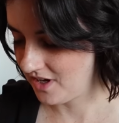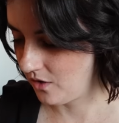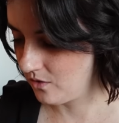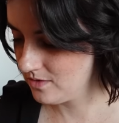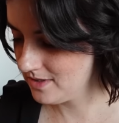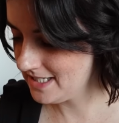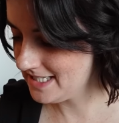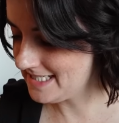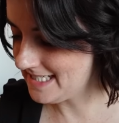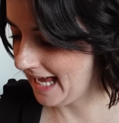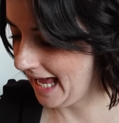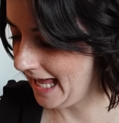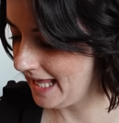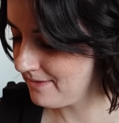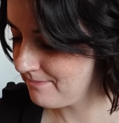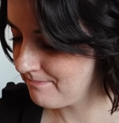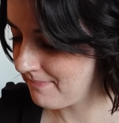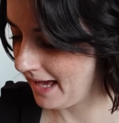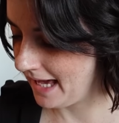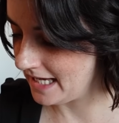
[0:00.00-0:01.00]
Only
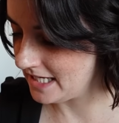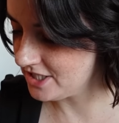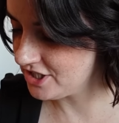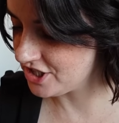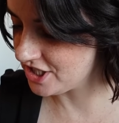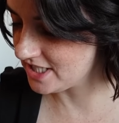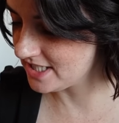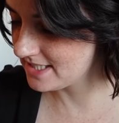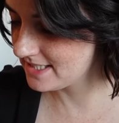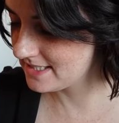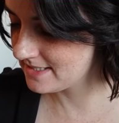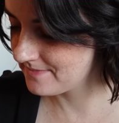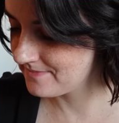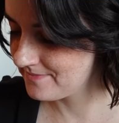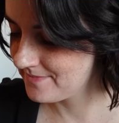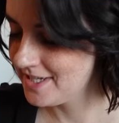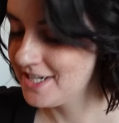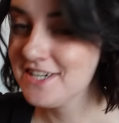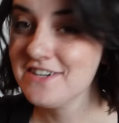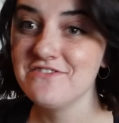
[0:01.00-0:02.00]
ten pages.
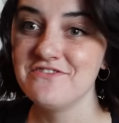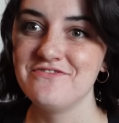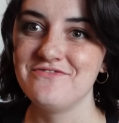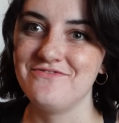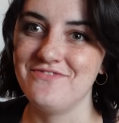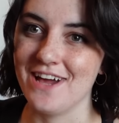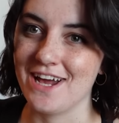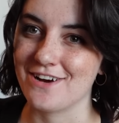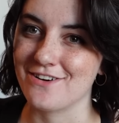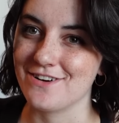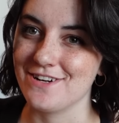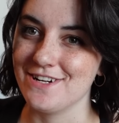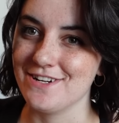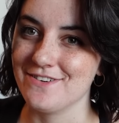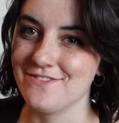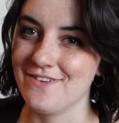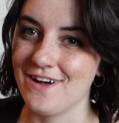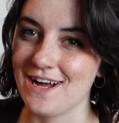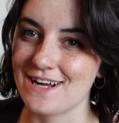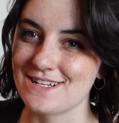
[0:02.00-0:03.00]
Very
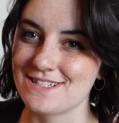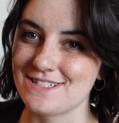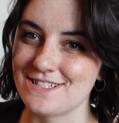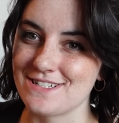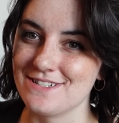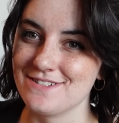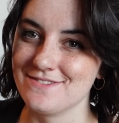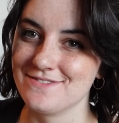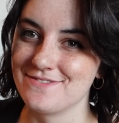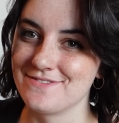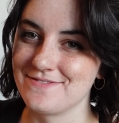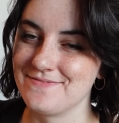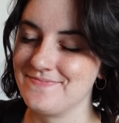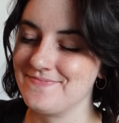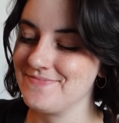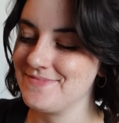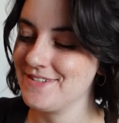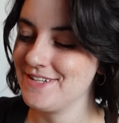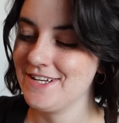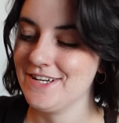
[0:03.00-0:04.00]
effective.
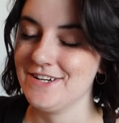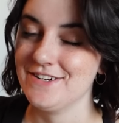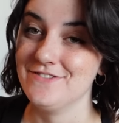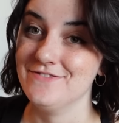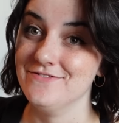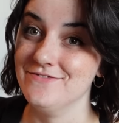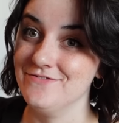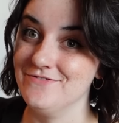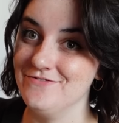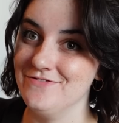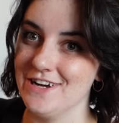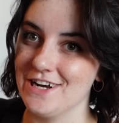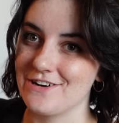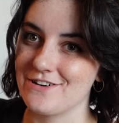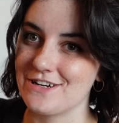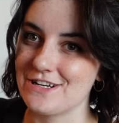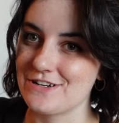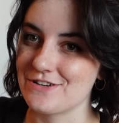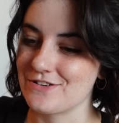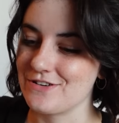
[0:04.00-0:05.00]

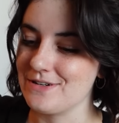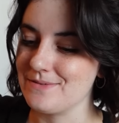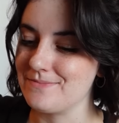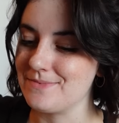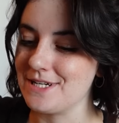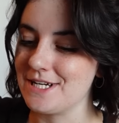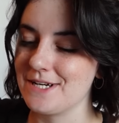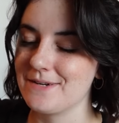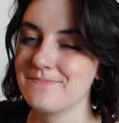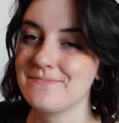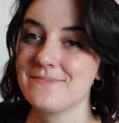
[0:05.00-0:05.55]
Very creepy.